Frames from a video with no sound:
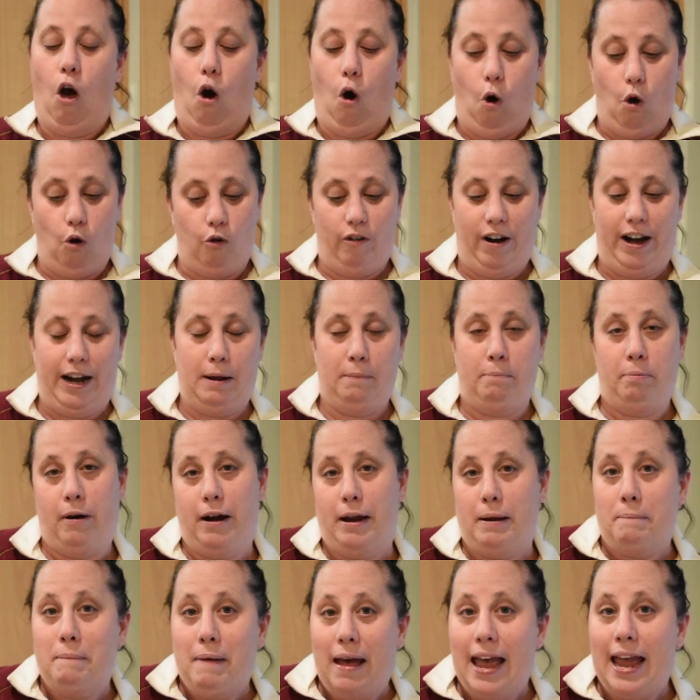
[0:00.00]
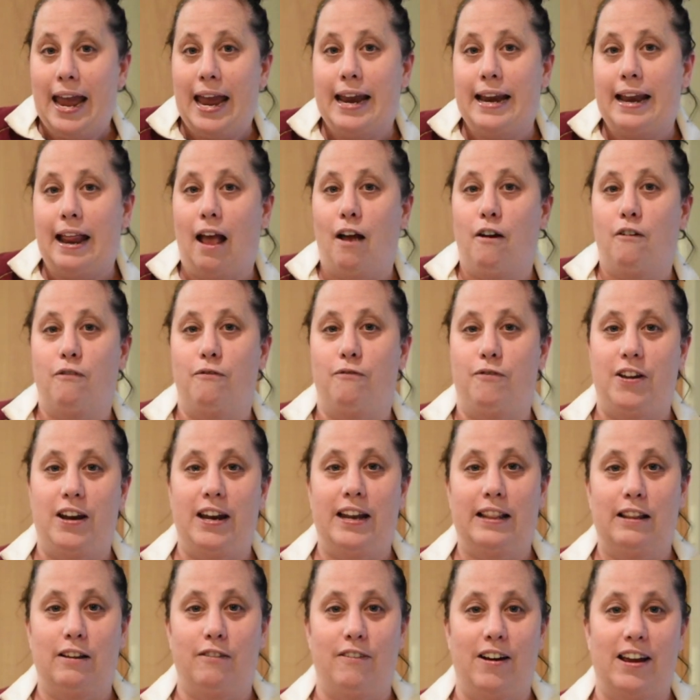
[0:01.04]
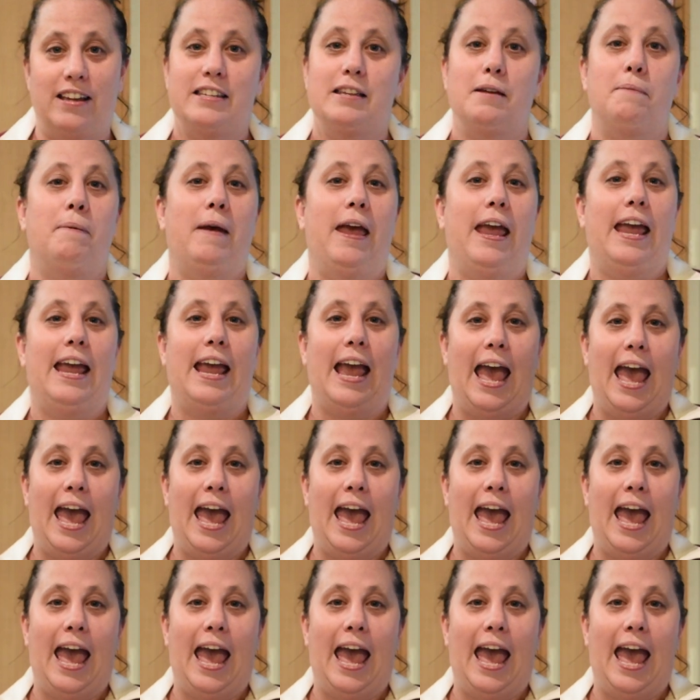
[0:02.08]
already pre-made a vanilla recipe